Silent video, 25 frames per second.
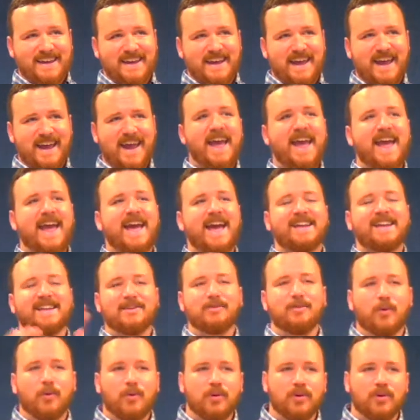And
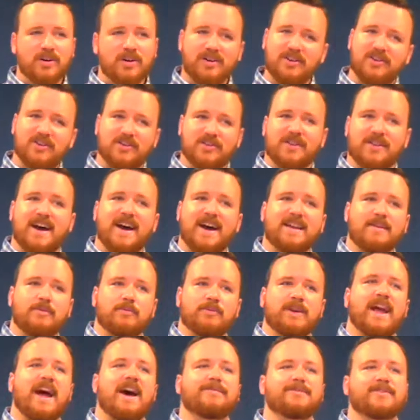in order to do that,
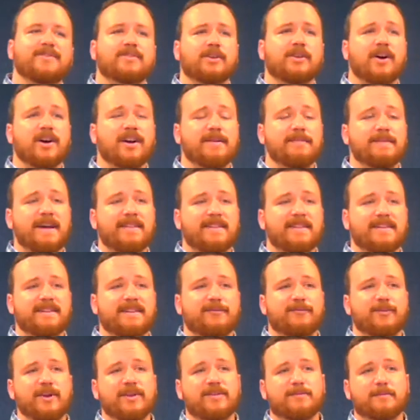we have to talk about the
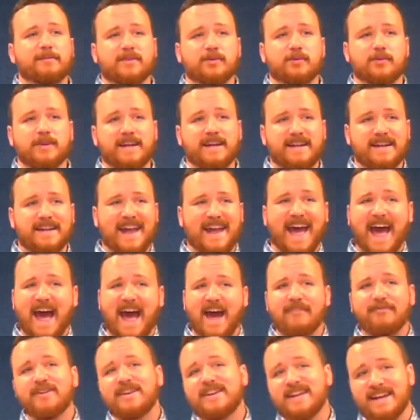difference between
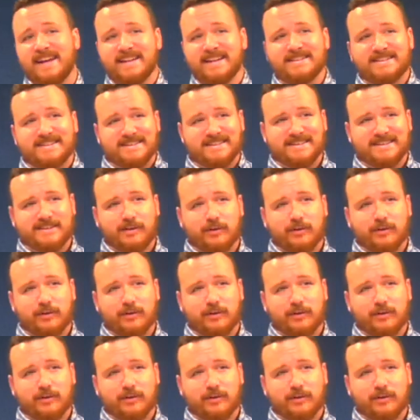evidence